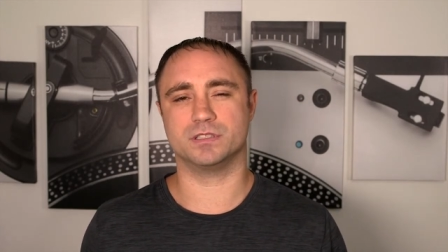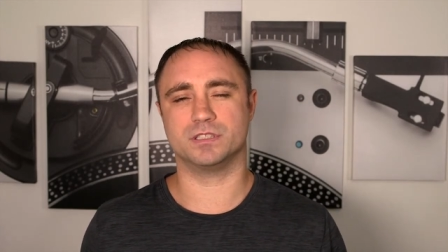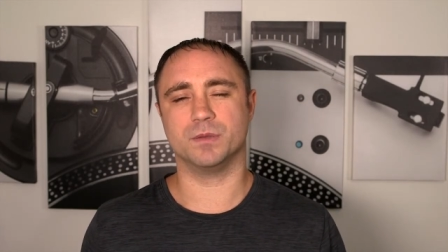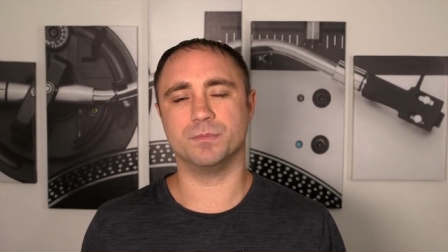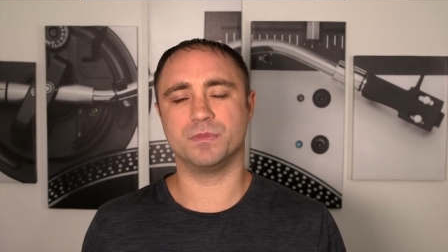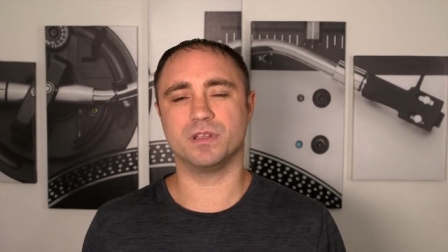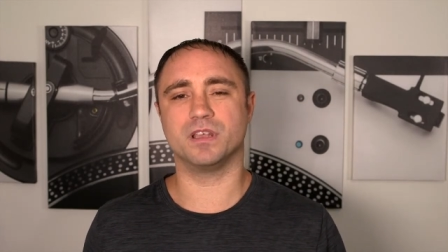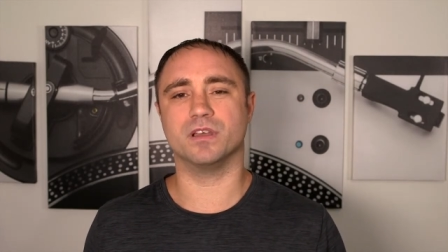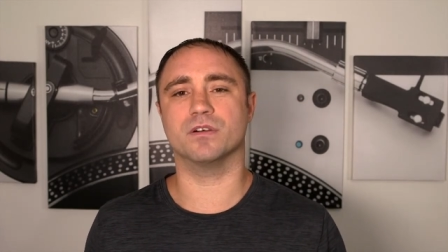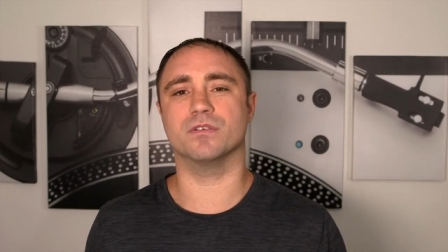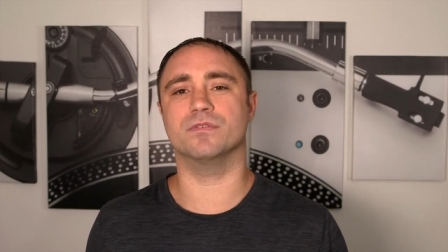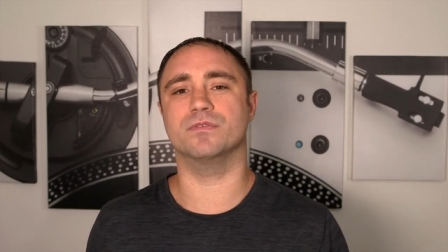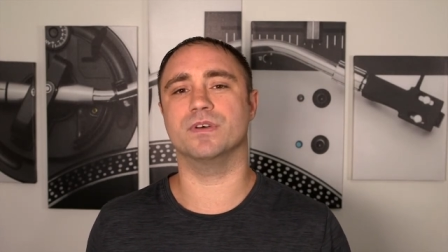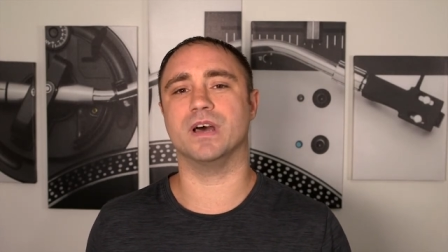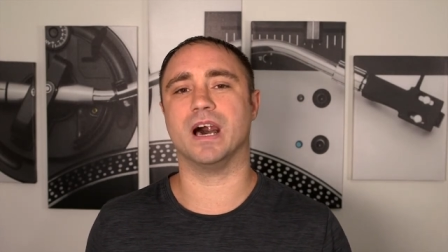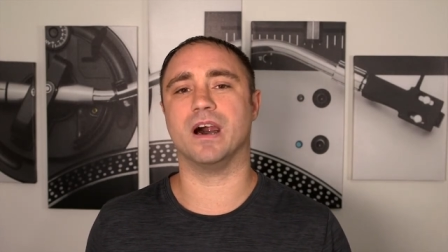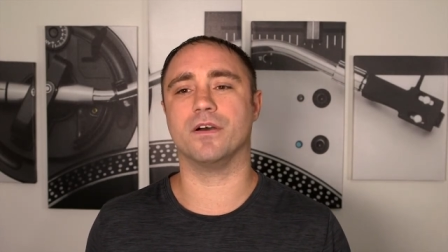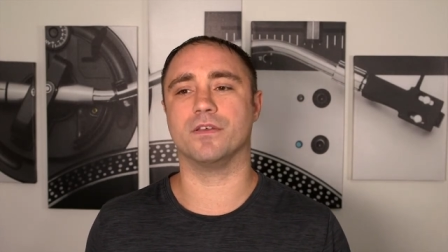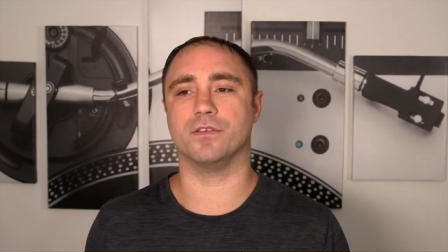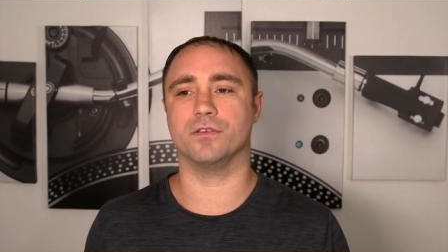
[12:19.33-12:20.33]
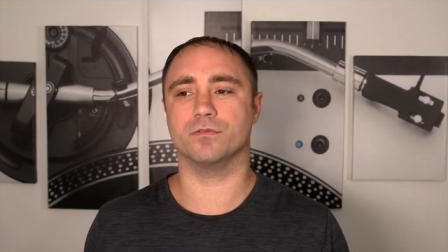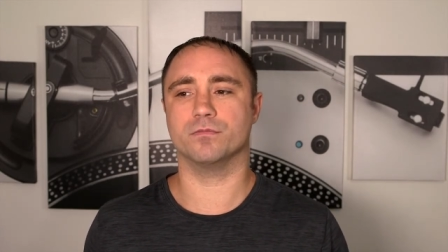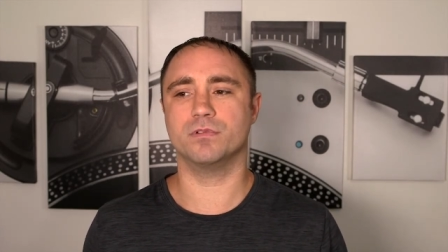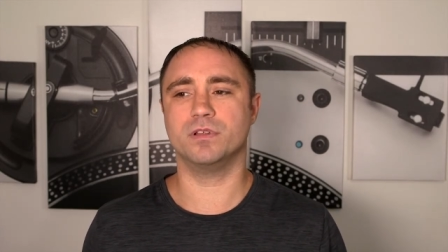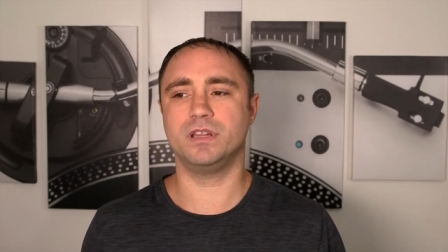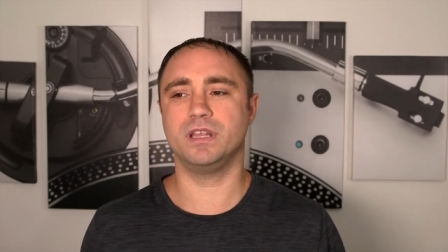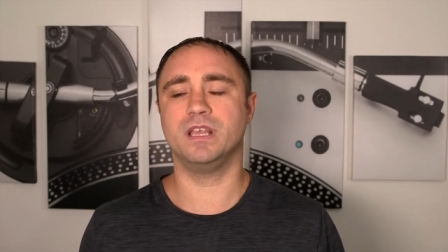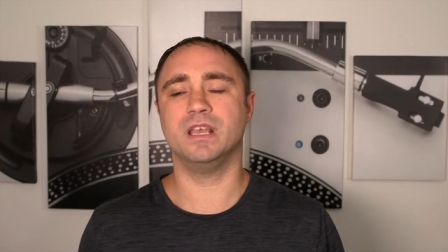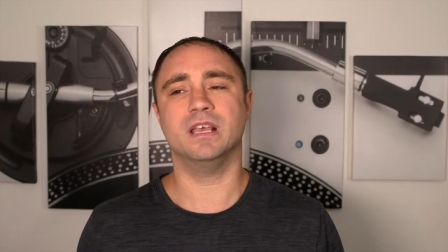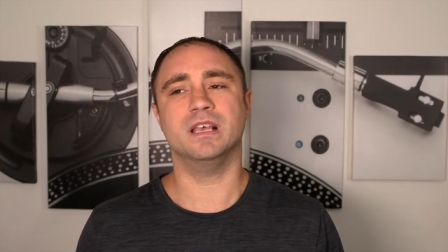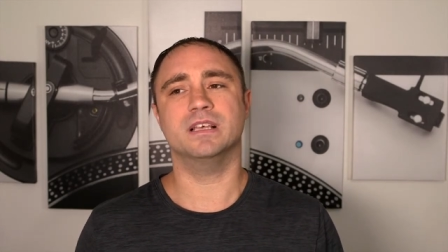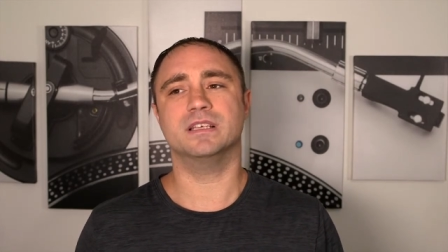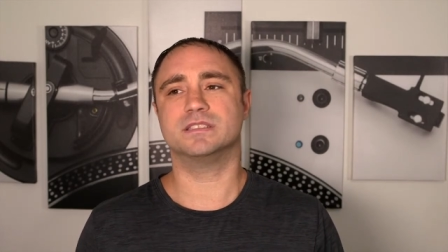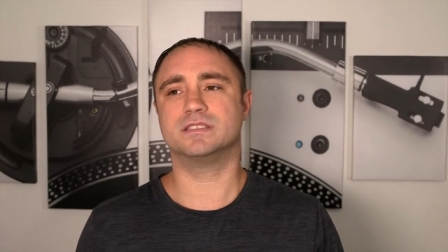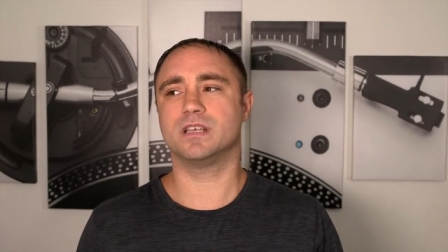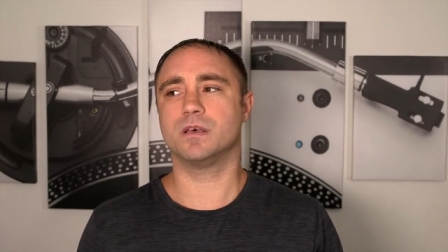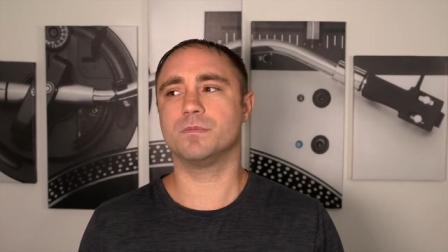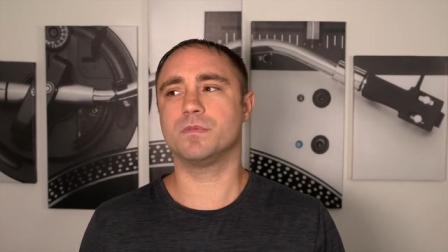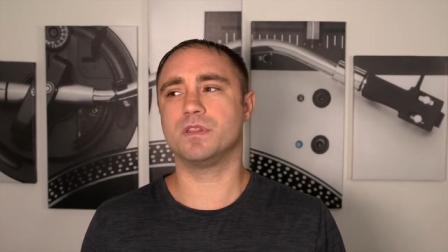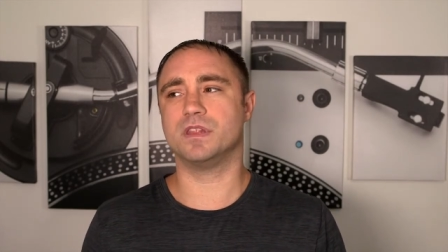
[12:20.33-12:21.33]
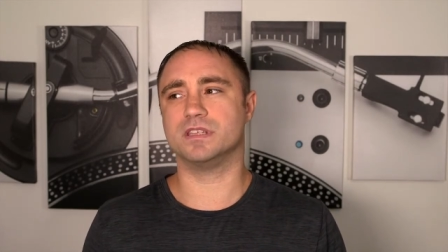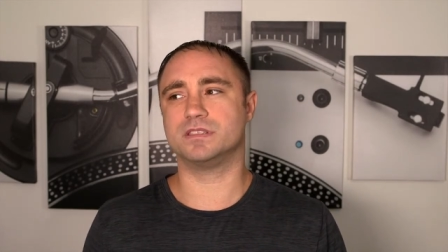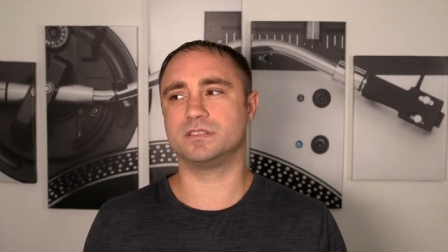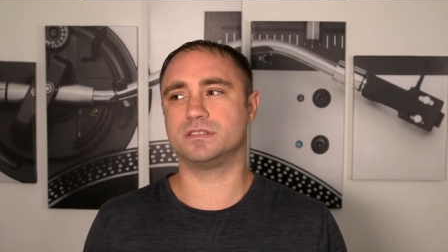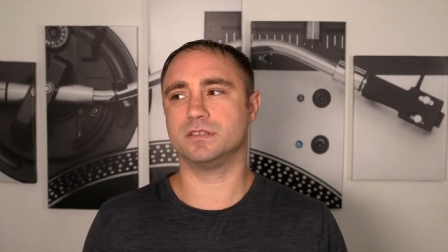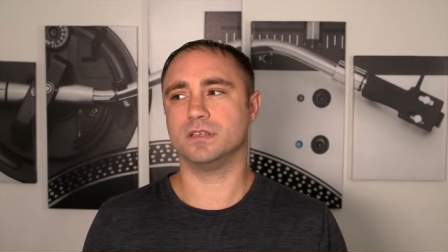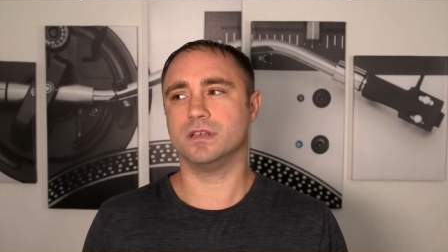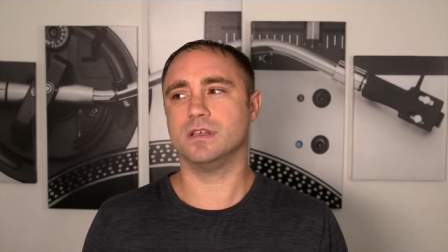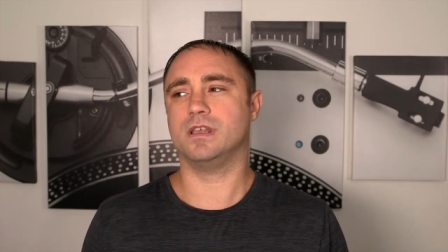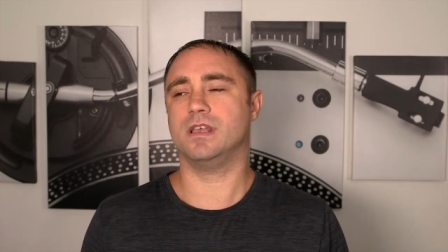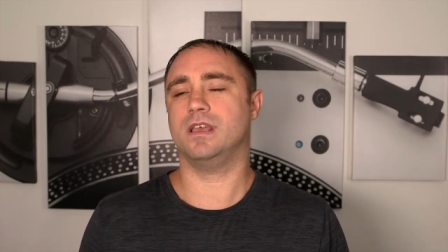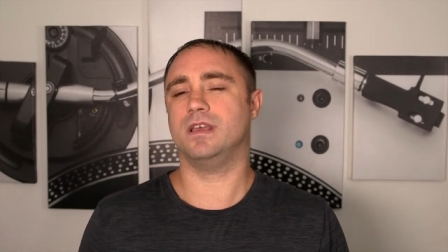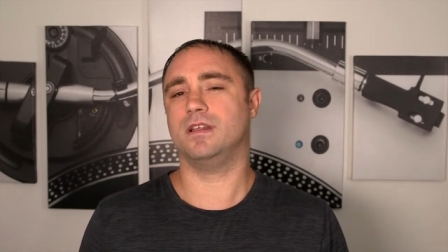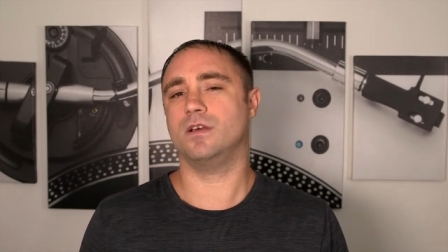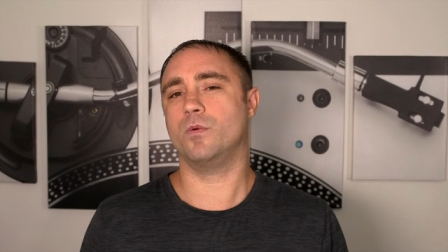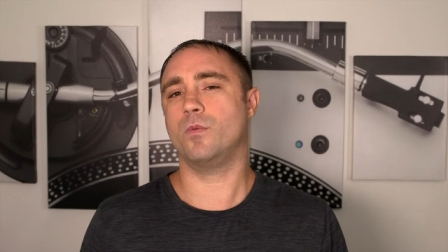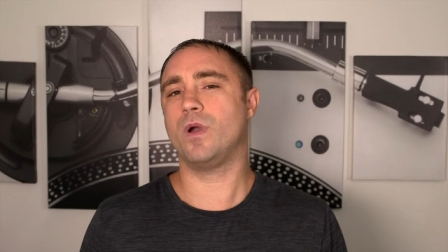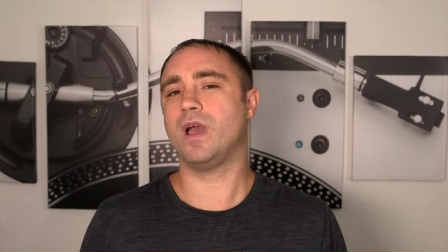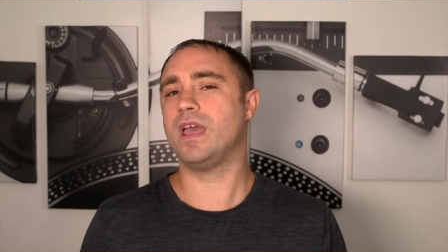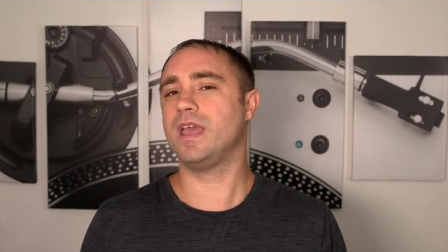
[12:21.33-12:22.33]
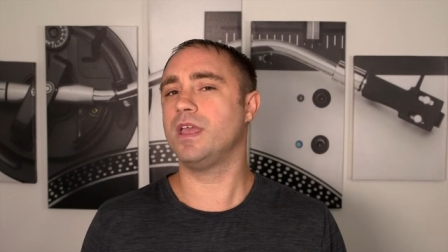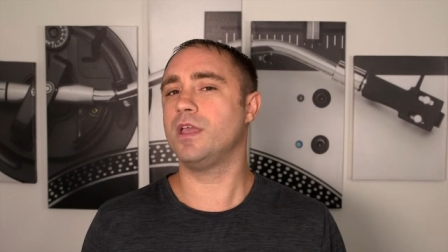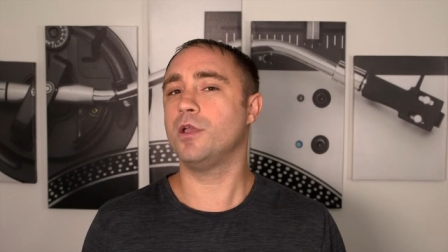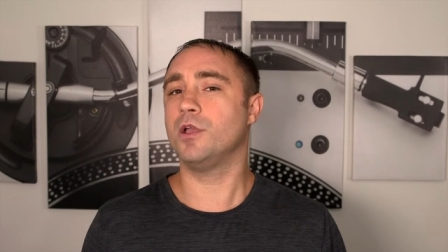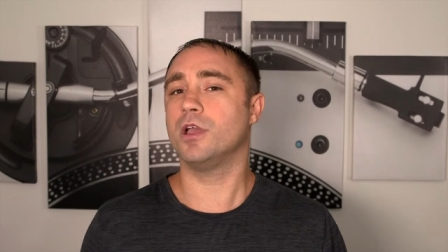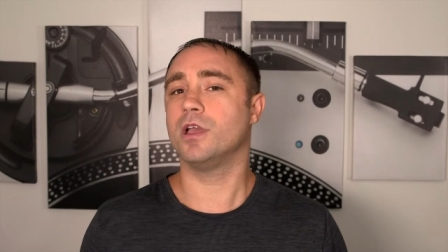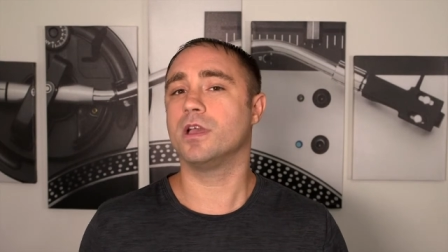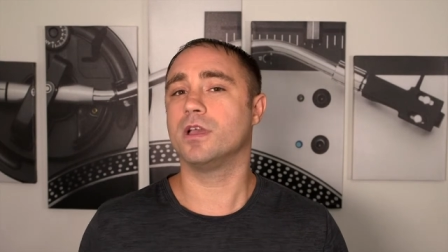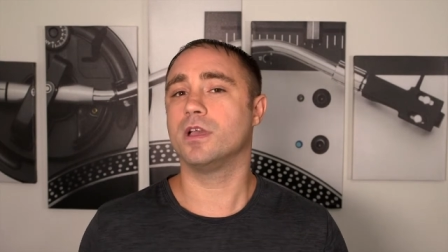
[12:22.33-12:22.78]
something of value, really something that's in a way